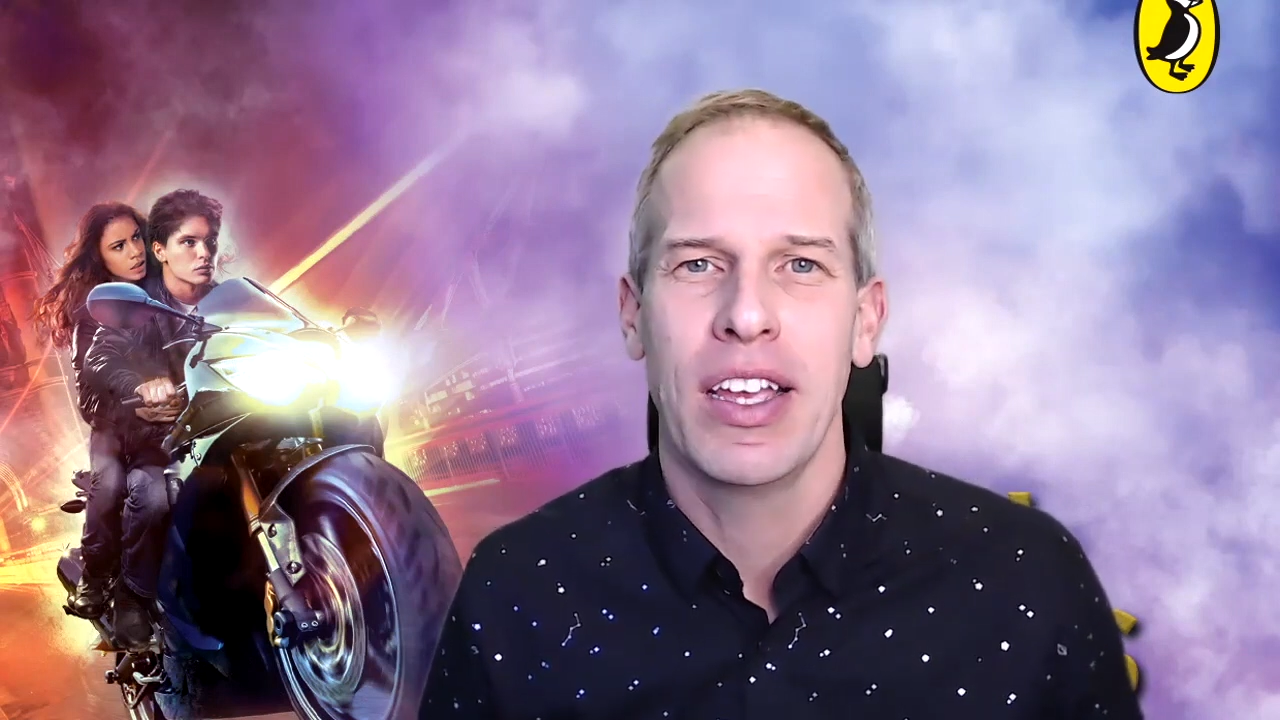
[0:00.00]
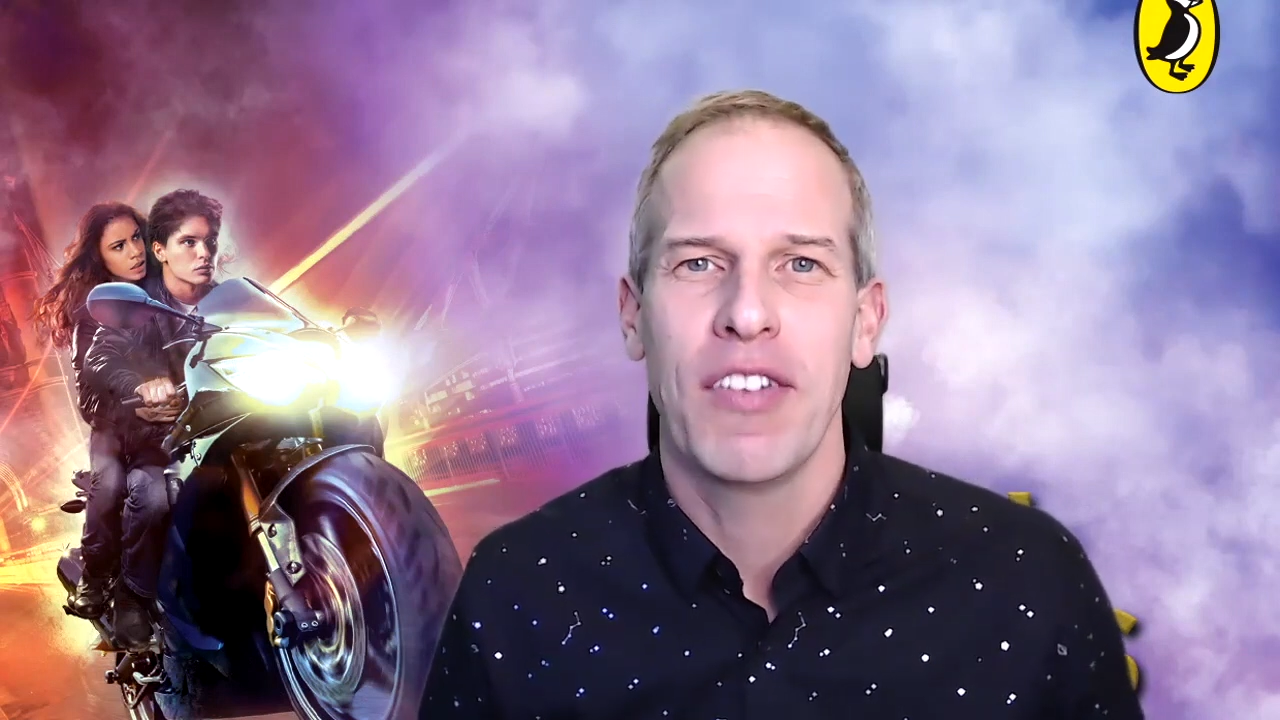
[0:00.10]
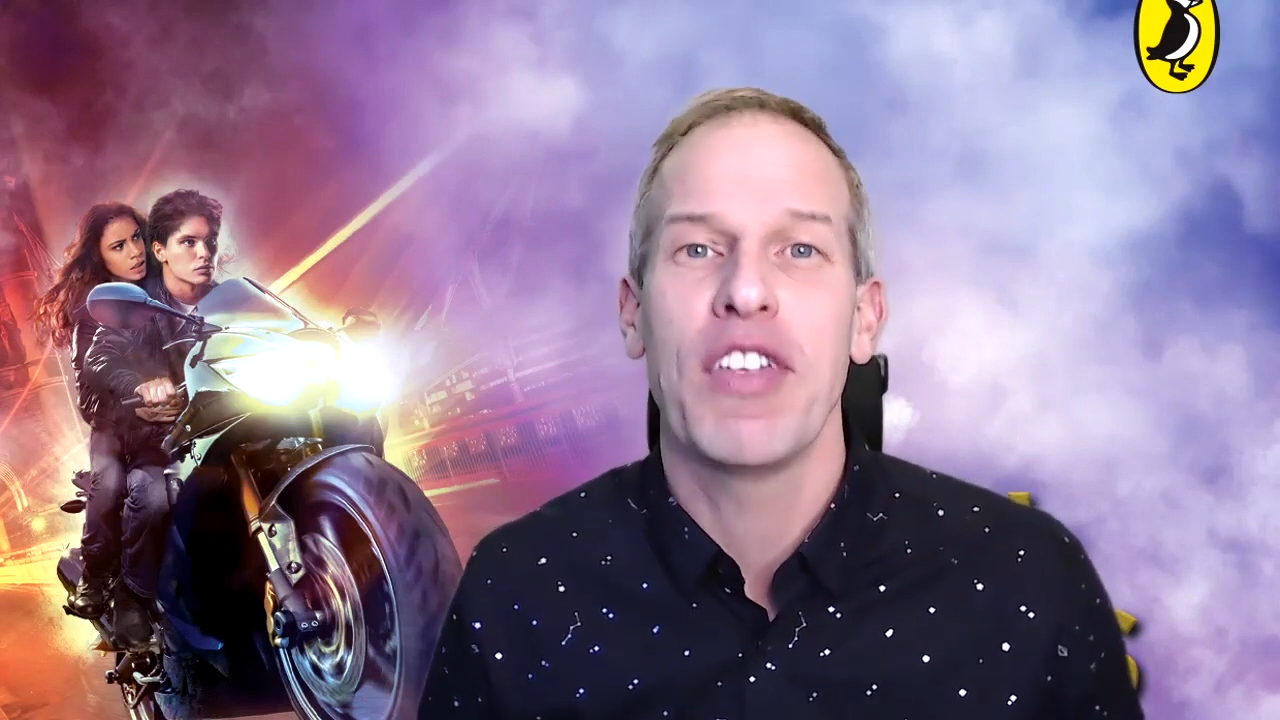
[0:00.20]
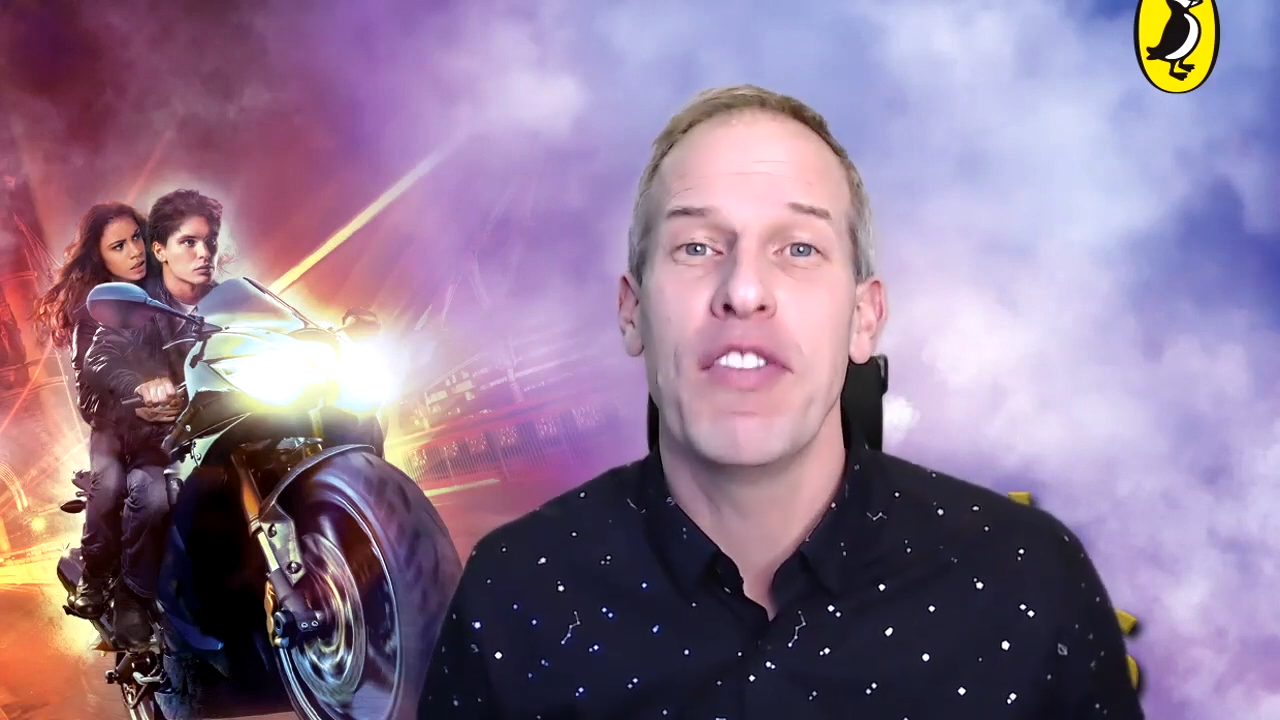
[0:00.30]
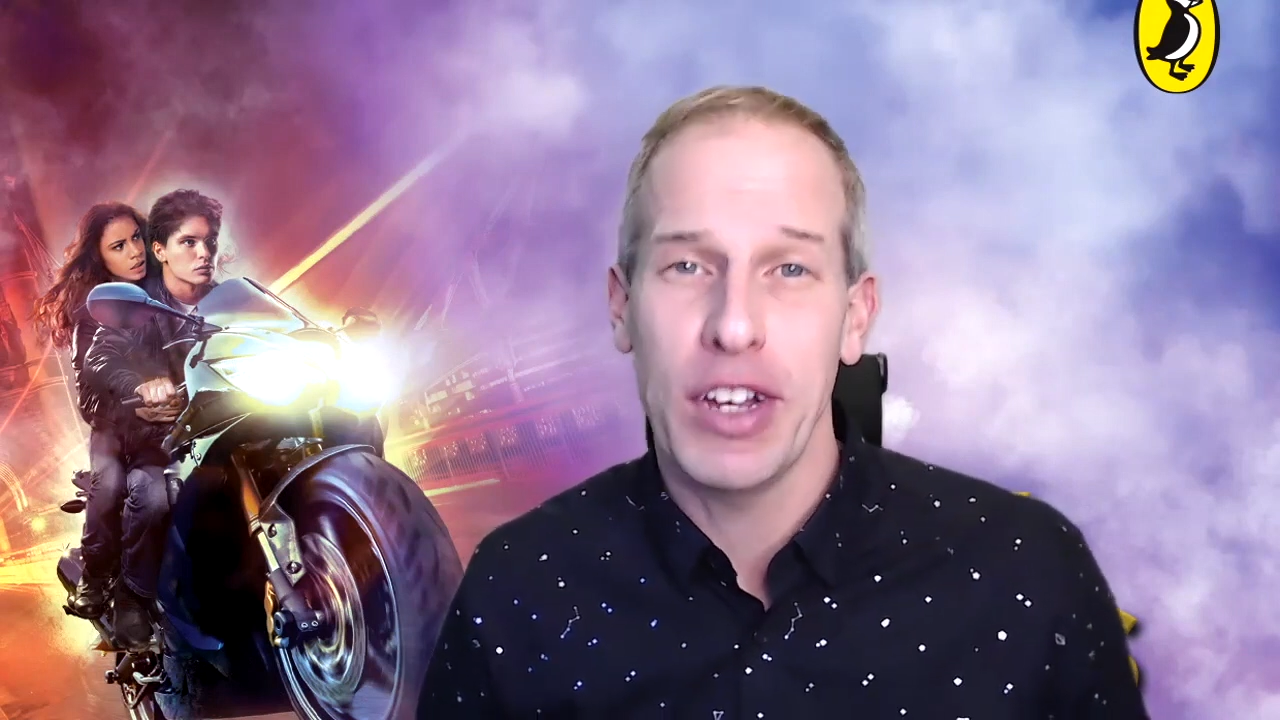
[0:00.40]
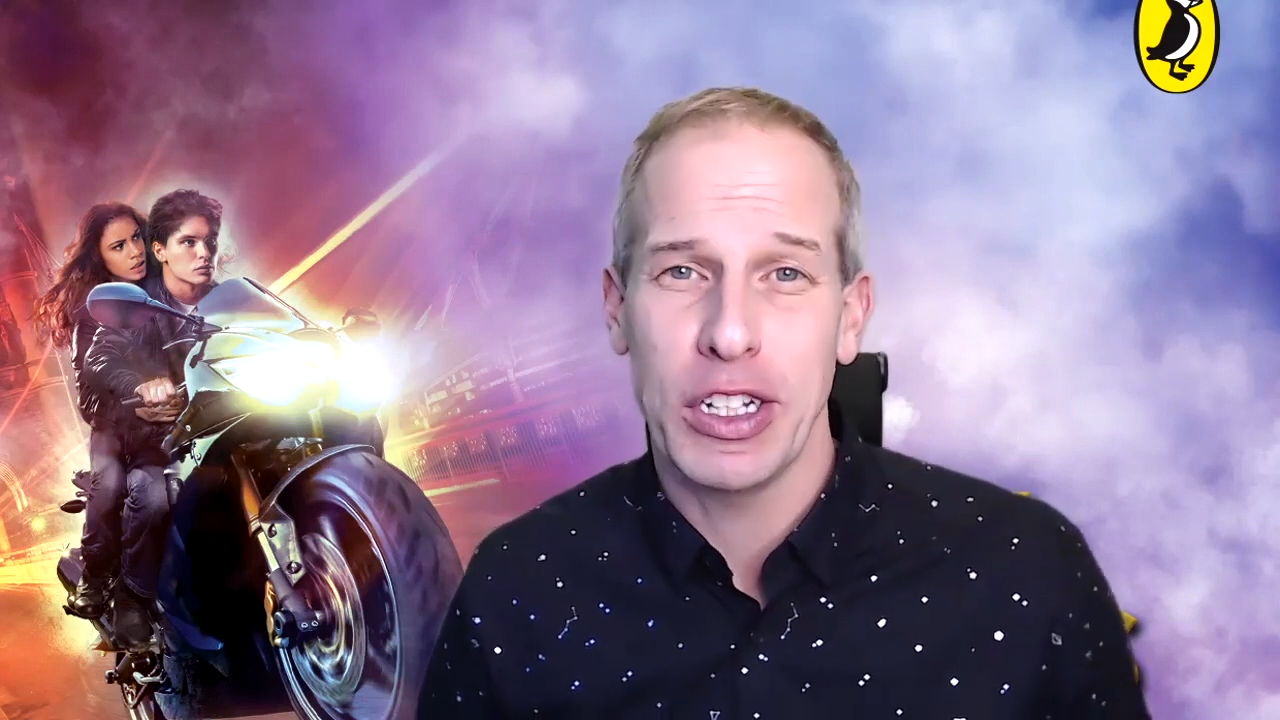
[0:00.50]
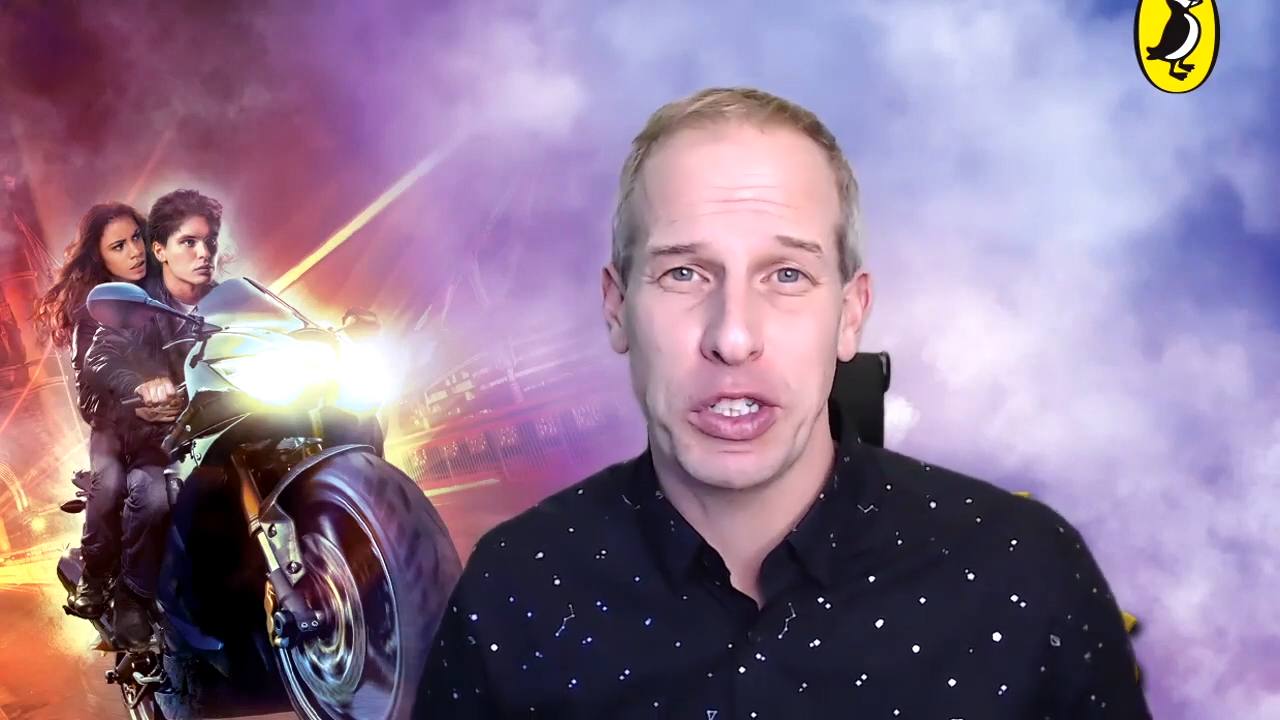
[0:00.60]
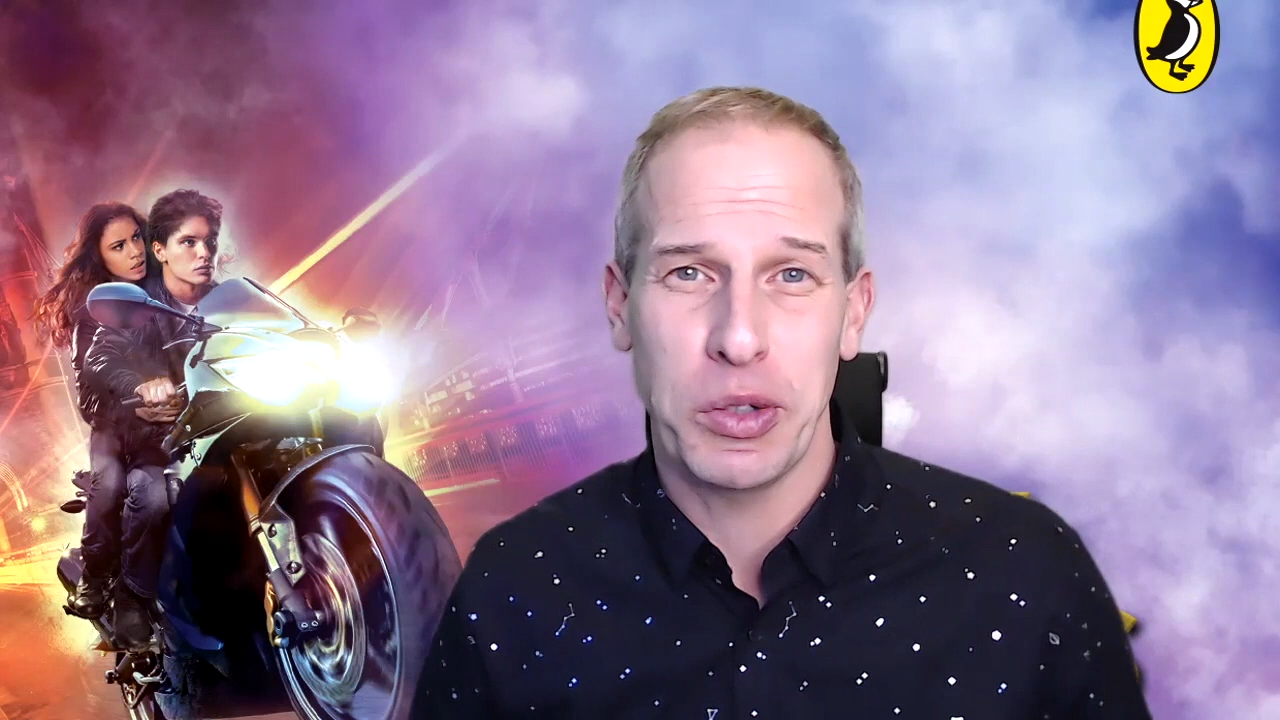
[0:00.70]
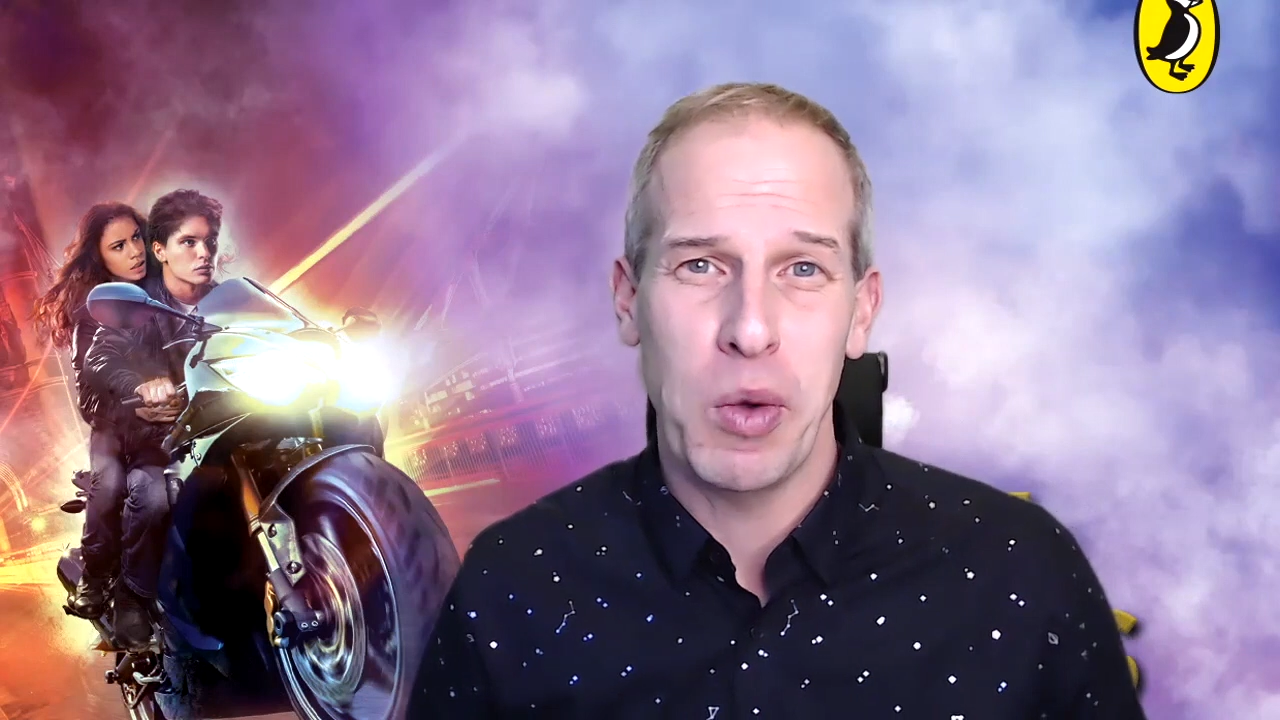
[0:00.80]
for the virtual